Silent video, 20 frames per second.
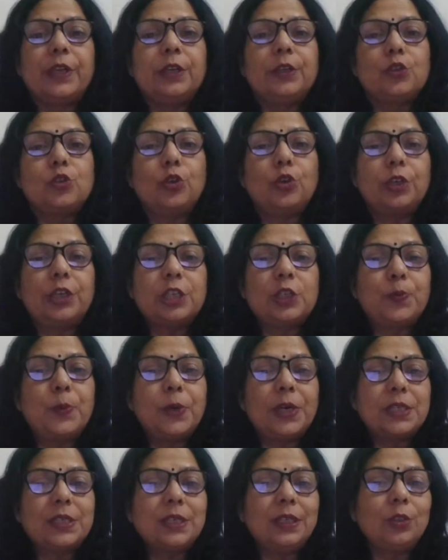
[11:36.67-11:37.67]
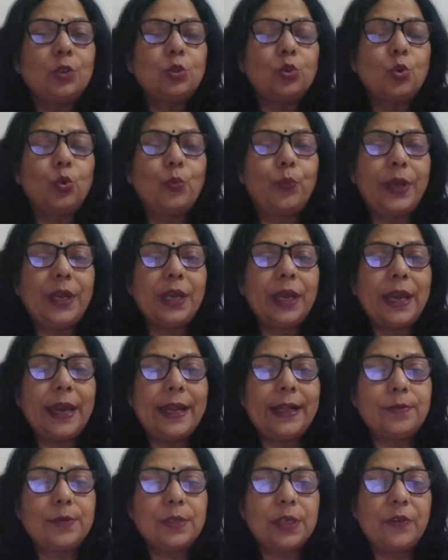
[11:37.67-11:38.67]
So, dispersal through wing
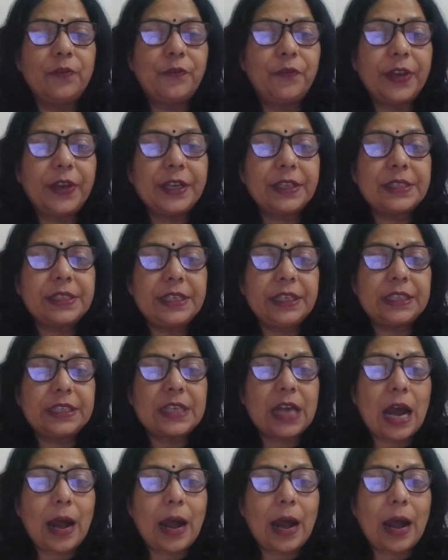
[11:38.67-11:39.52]
helps in wing seeds.